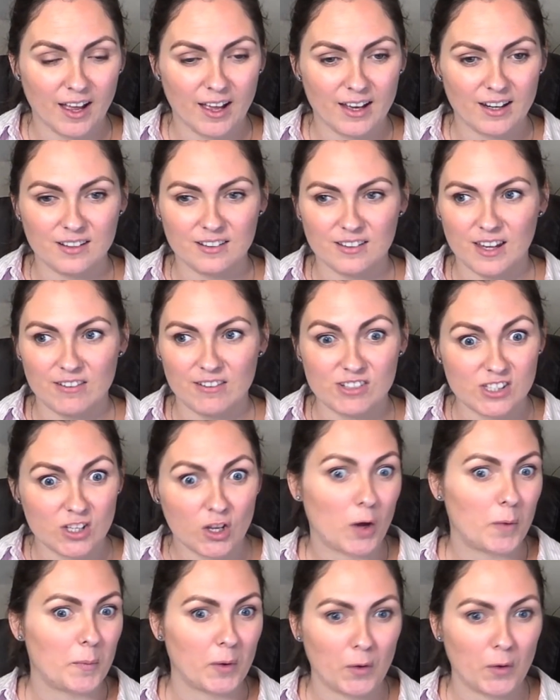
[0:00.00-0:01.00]
And there is a
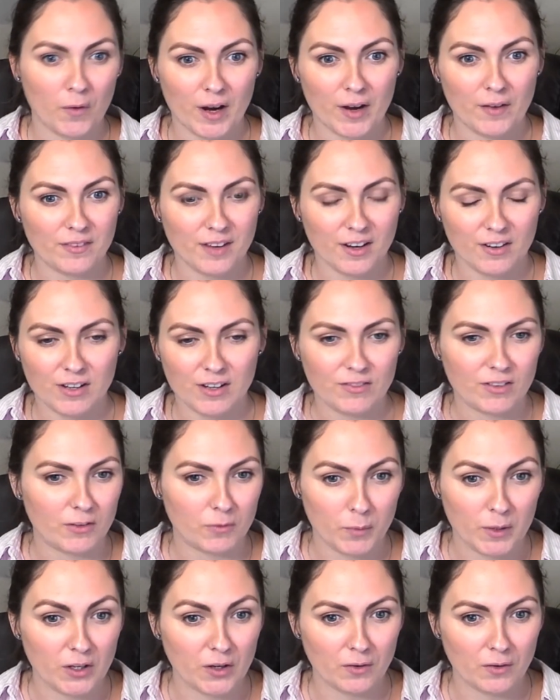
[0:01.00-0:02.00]
common ground there, even if
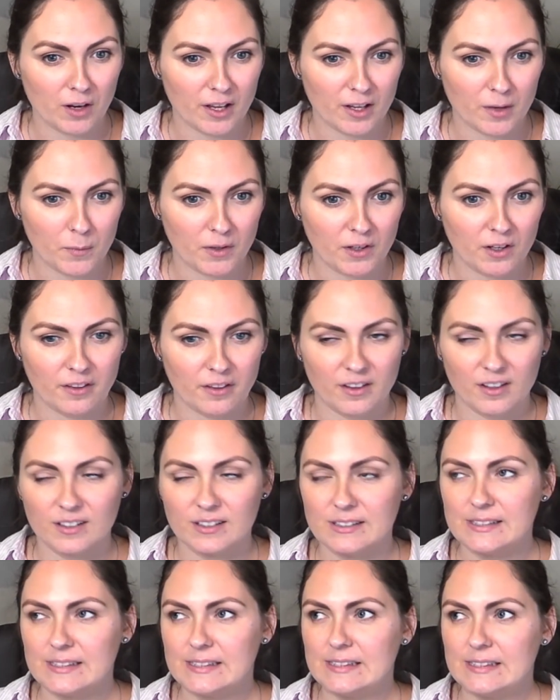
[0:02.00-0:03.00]
we don't like one
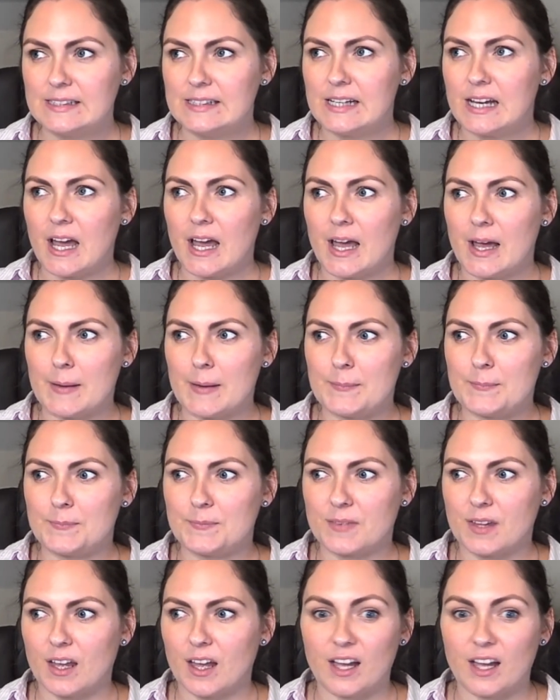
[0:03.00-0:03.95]
another.